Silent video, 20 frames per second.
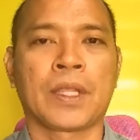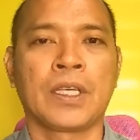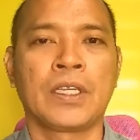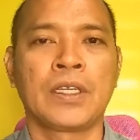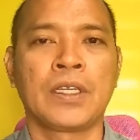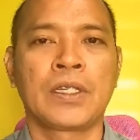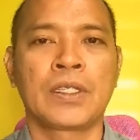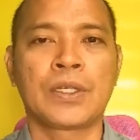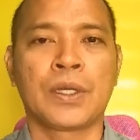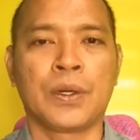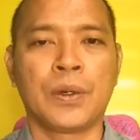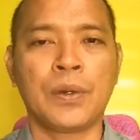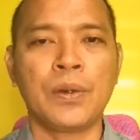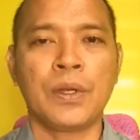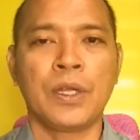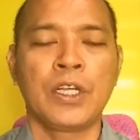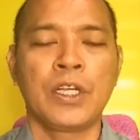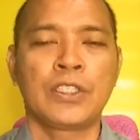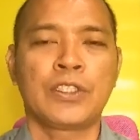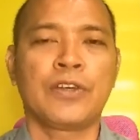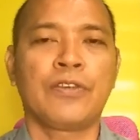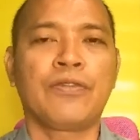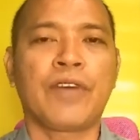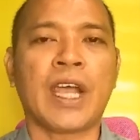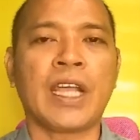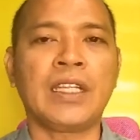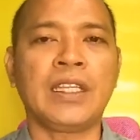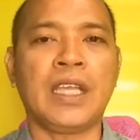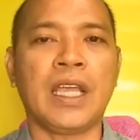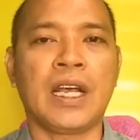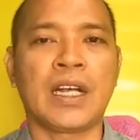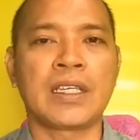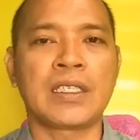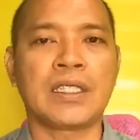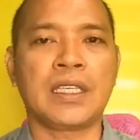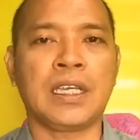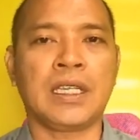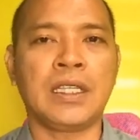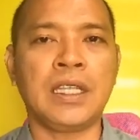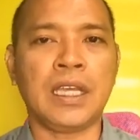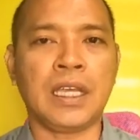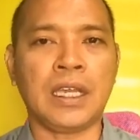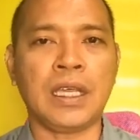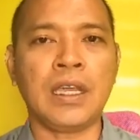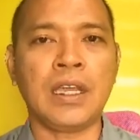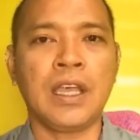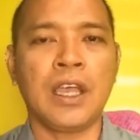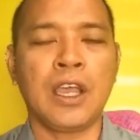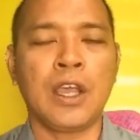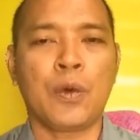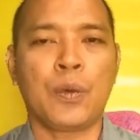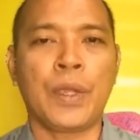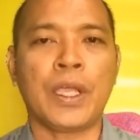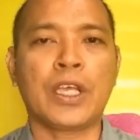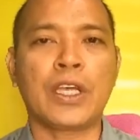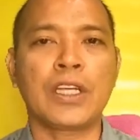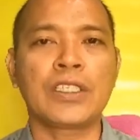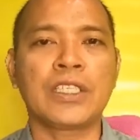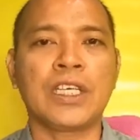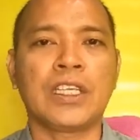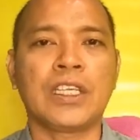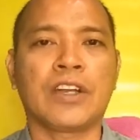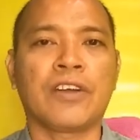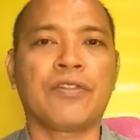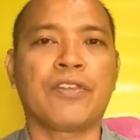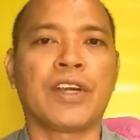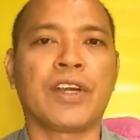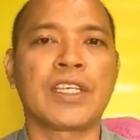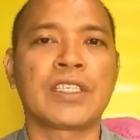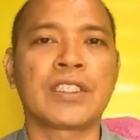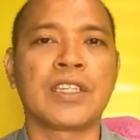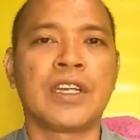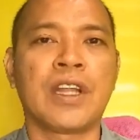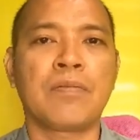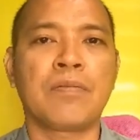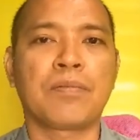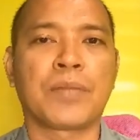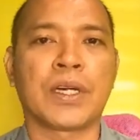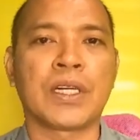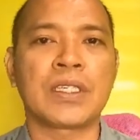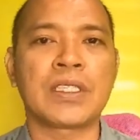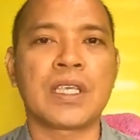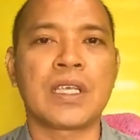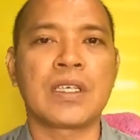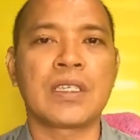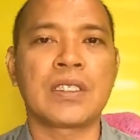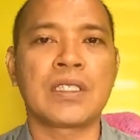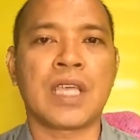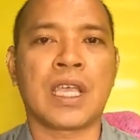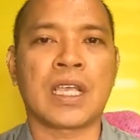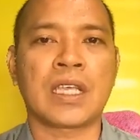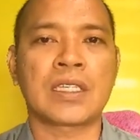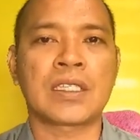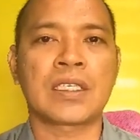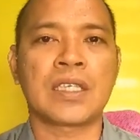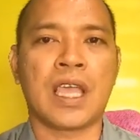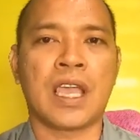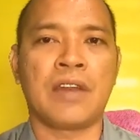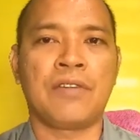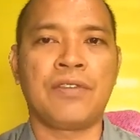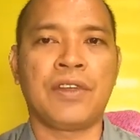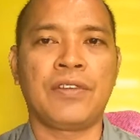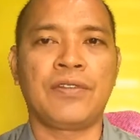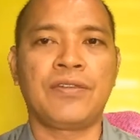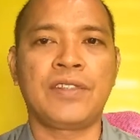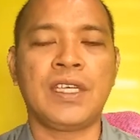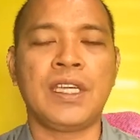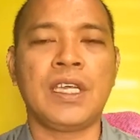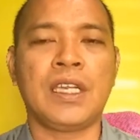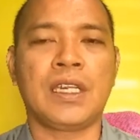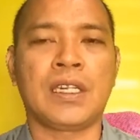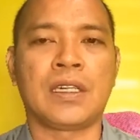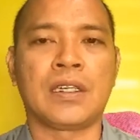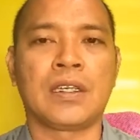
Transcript: So, to find the LCD, we consider first the numbers 6 and 15.